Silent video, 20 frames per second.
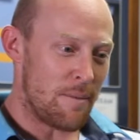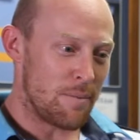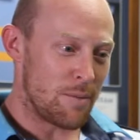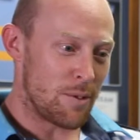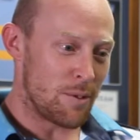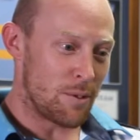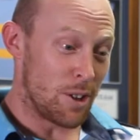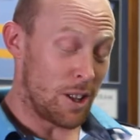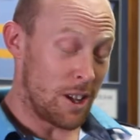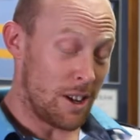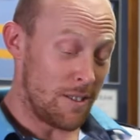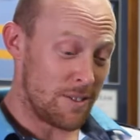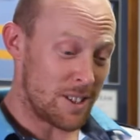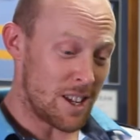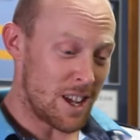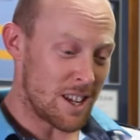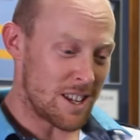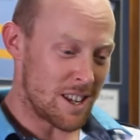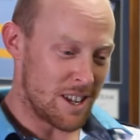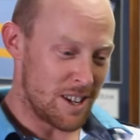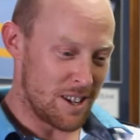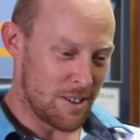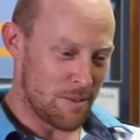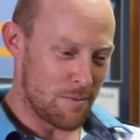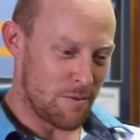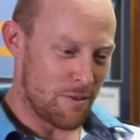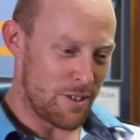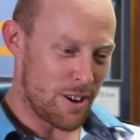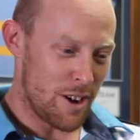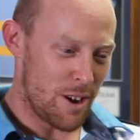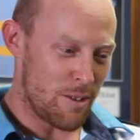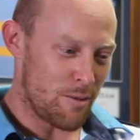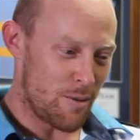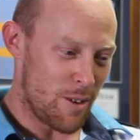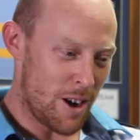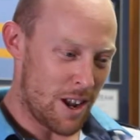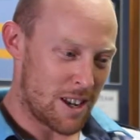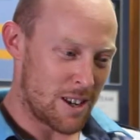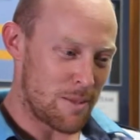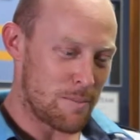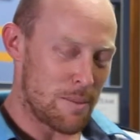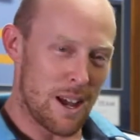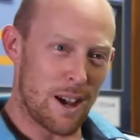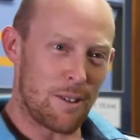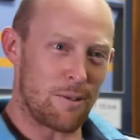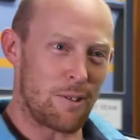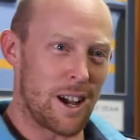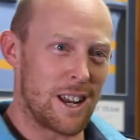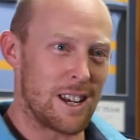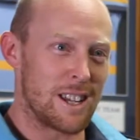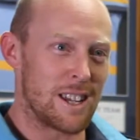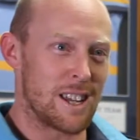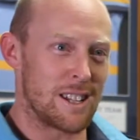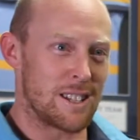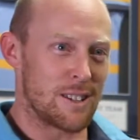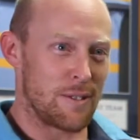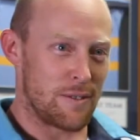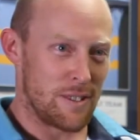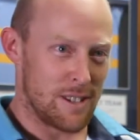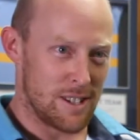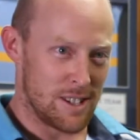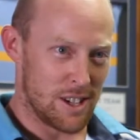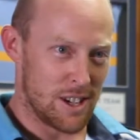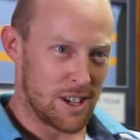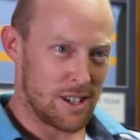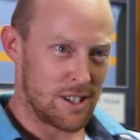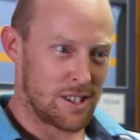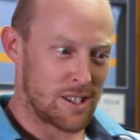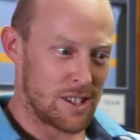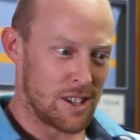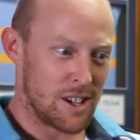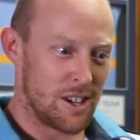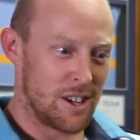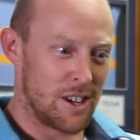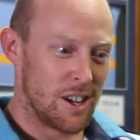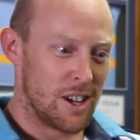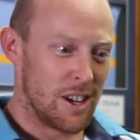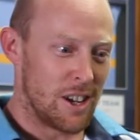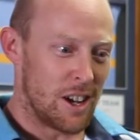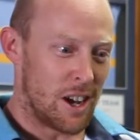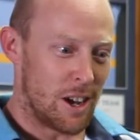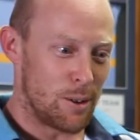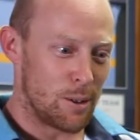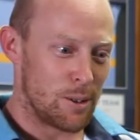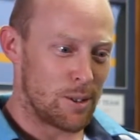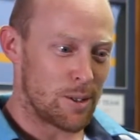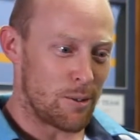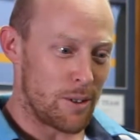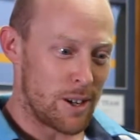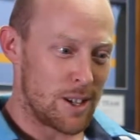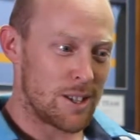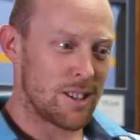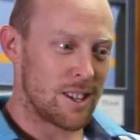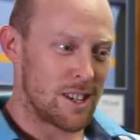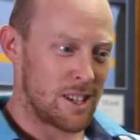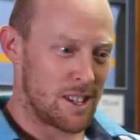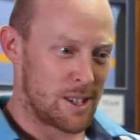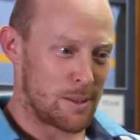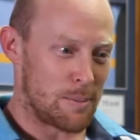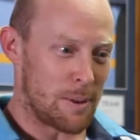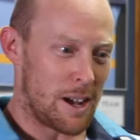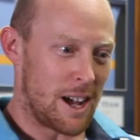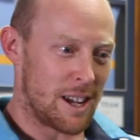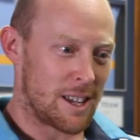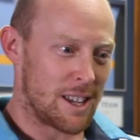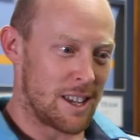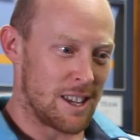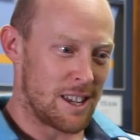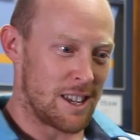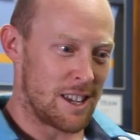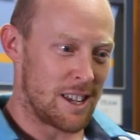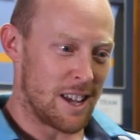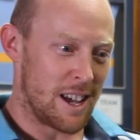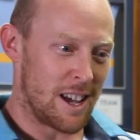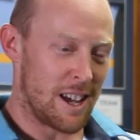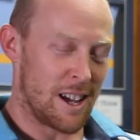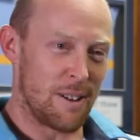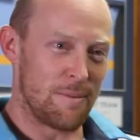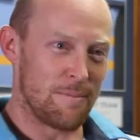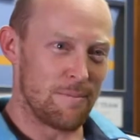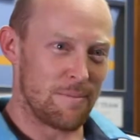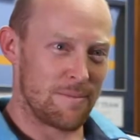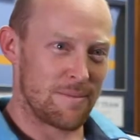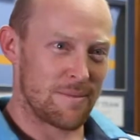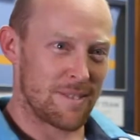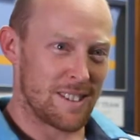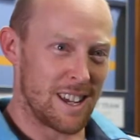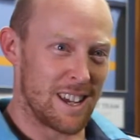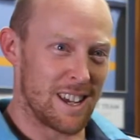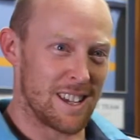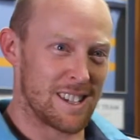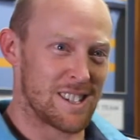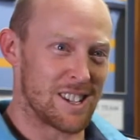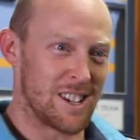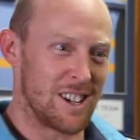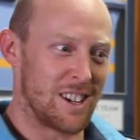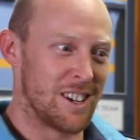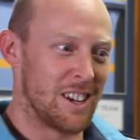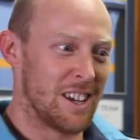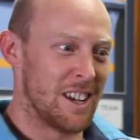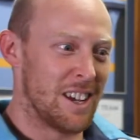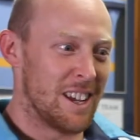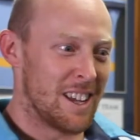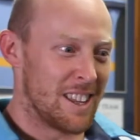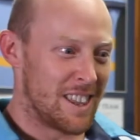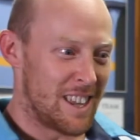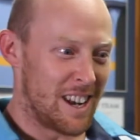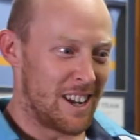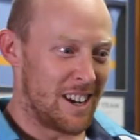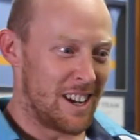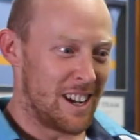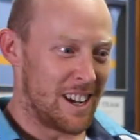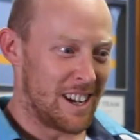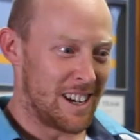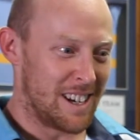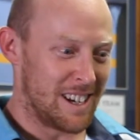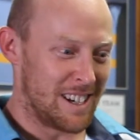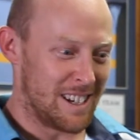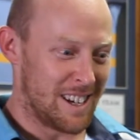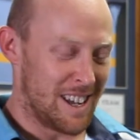Well, I've taken a very roundabout way to get to physio. So I was originally a Sparky. So then I